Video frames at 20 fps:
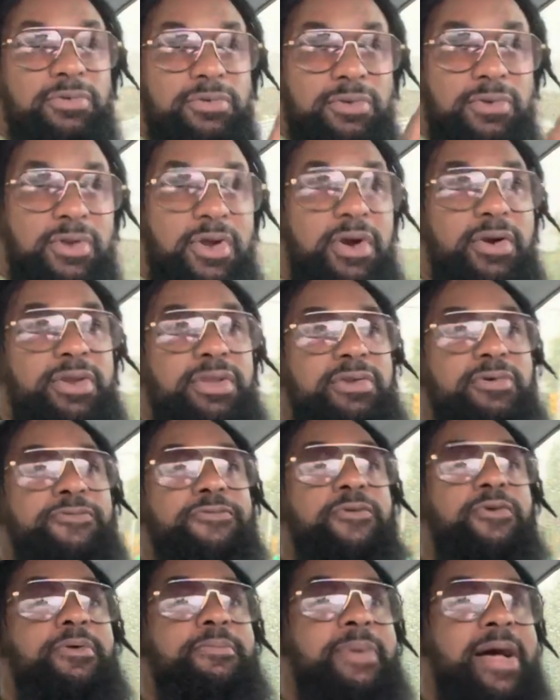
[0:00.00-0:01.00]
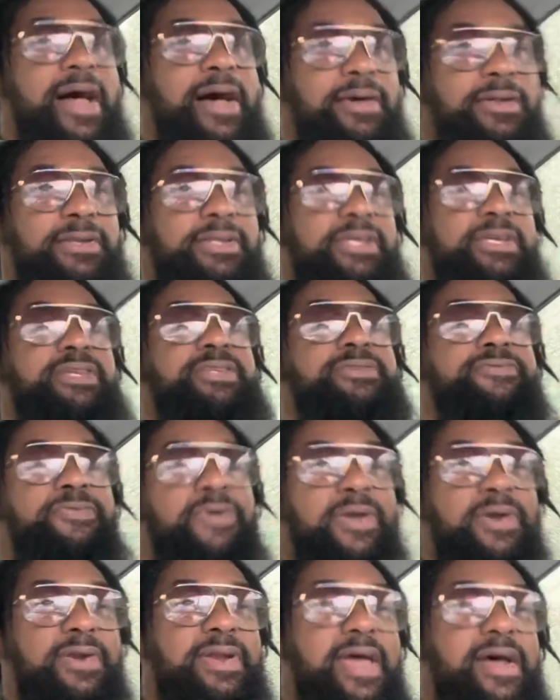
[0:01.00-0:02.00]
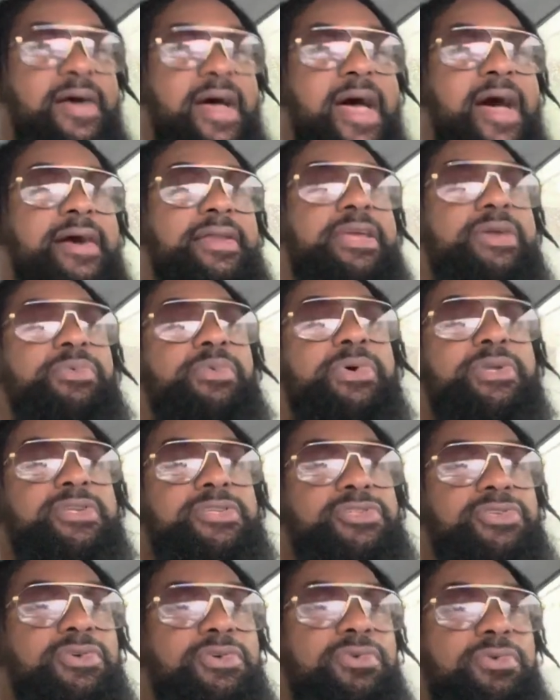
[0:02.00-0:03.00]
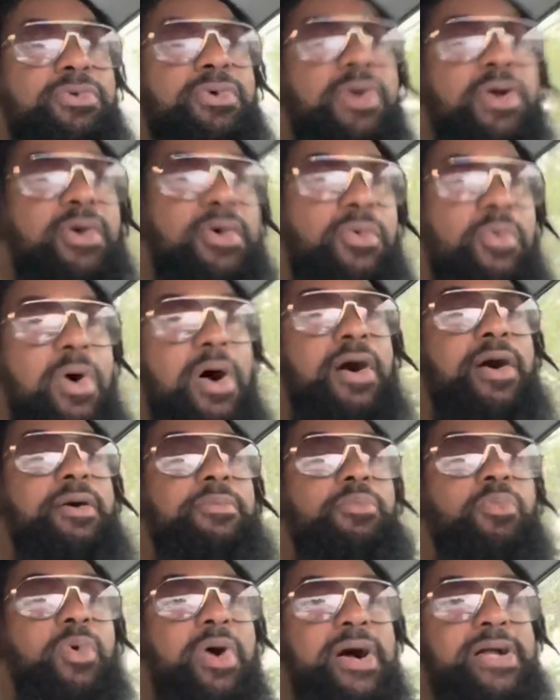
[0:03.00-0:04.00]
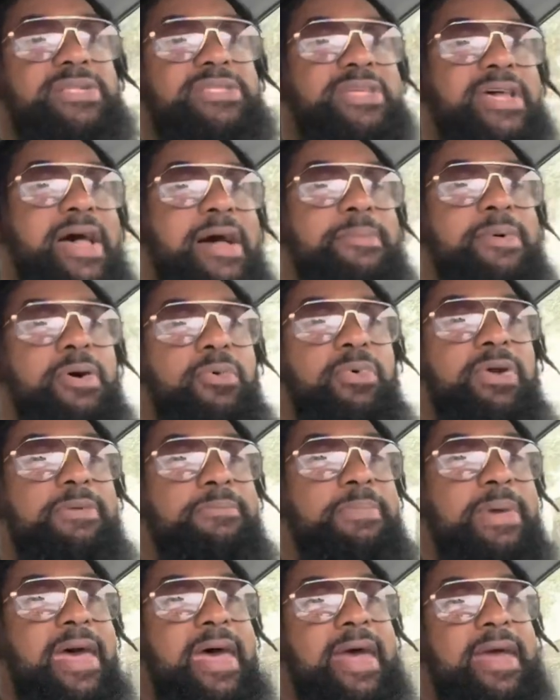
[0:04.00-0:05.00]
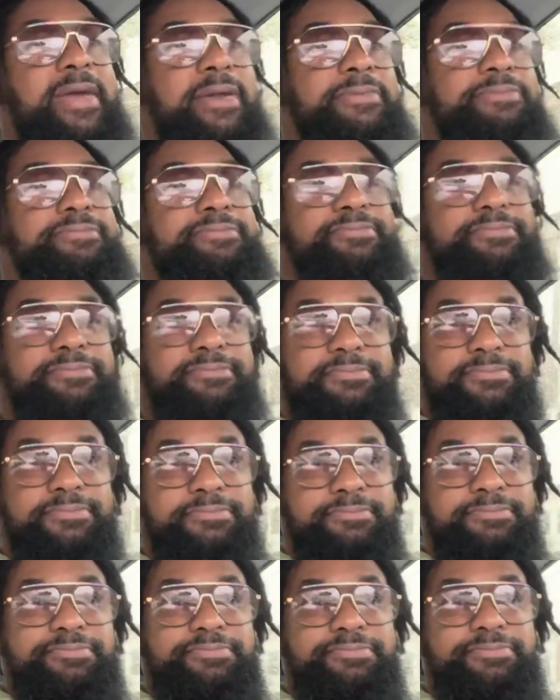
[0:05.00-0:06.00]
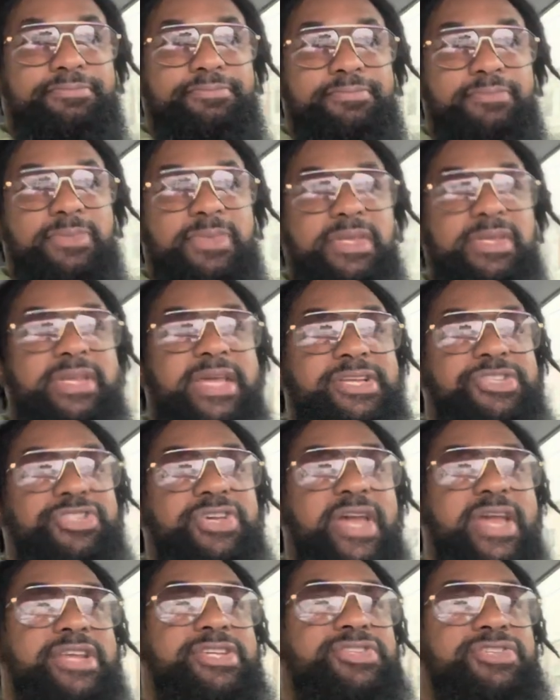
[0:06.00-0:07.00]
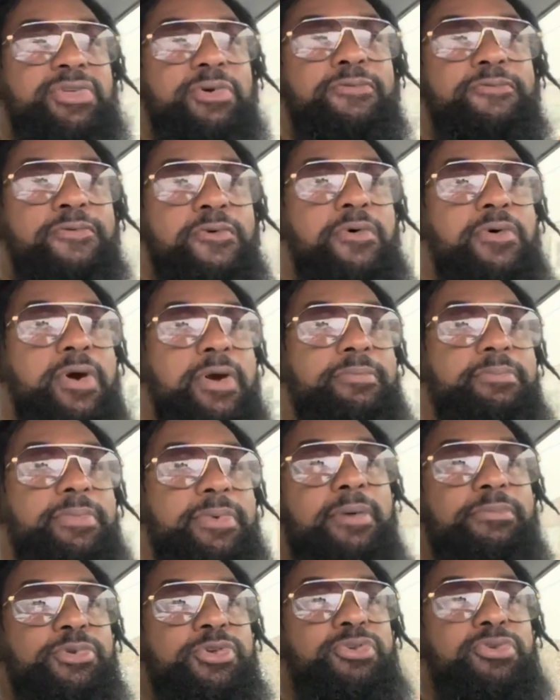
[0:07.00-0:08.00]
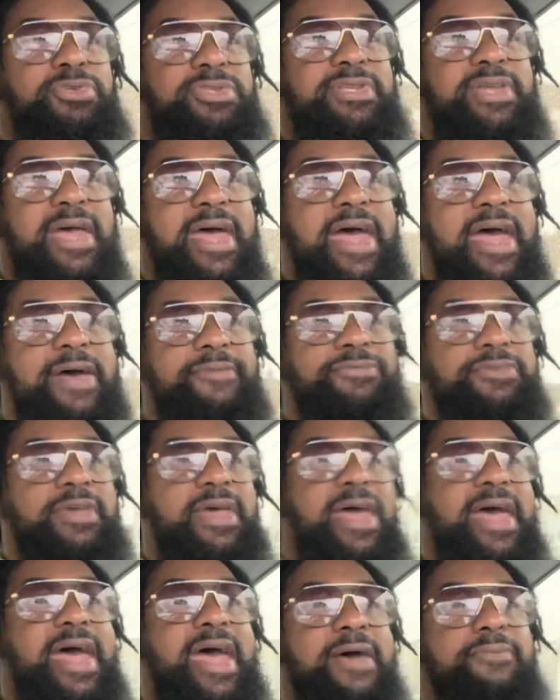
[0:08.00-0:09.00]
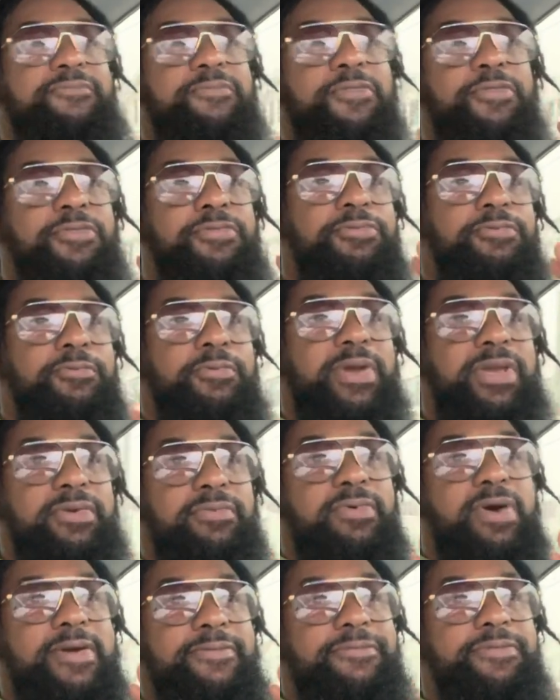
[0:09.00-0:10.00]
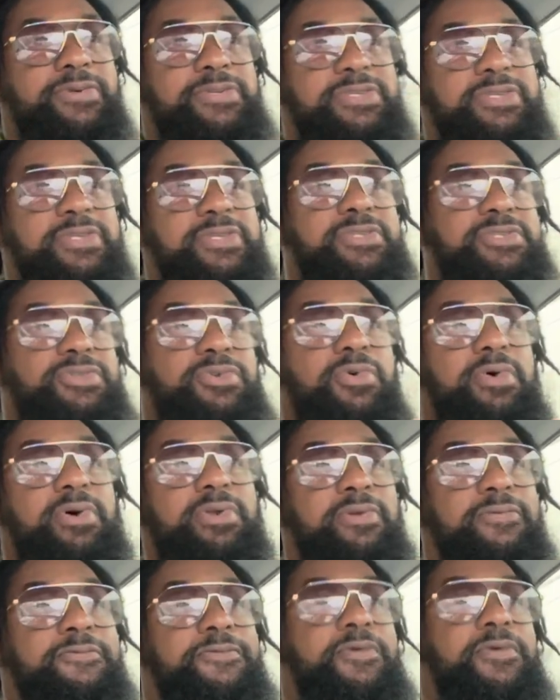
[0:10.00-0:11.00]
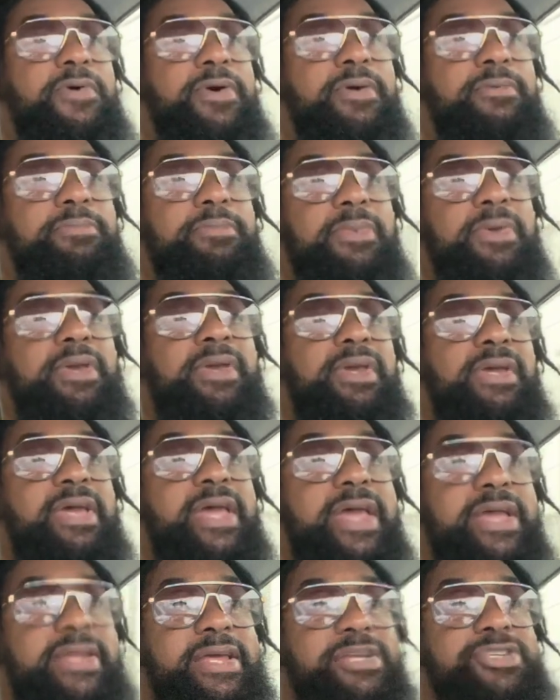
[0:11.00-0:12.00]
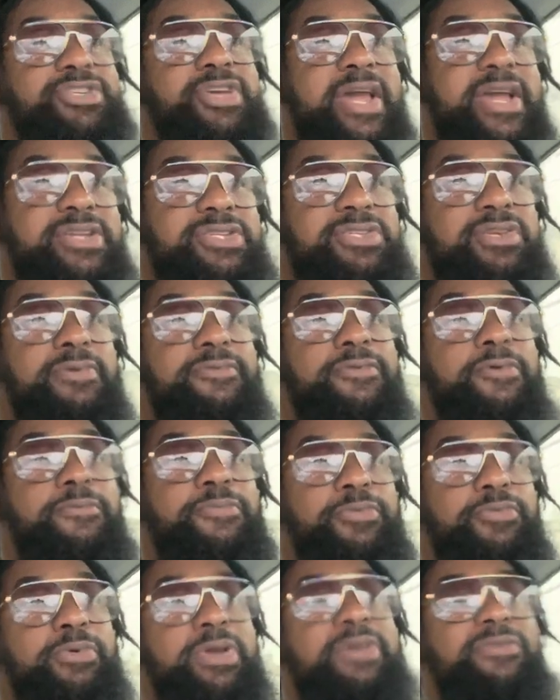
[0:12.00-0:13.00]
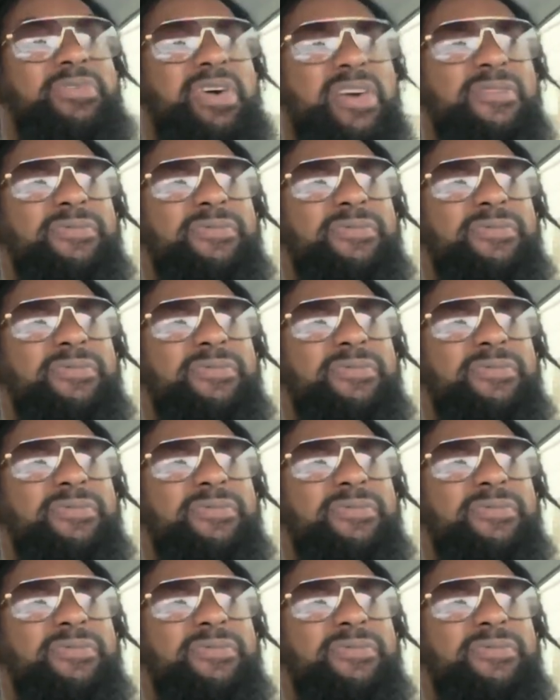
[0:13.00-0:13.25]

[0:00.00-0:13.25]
learning the formalities, figuring out how they want to do. One time I went back, they changed the form. You used to have 3 references on the form. And they changed it from 3 3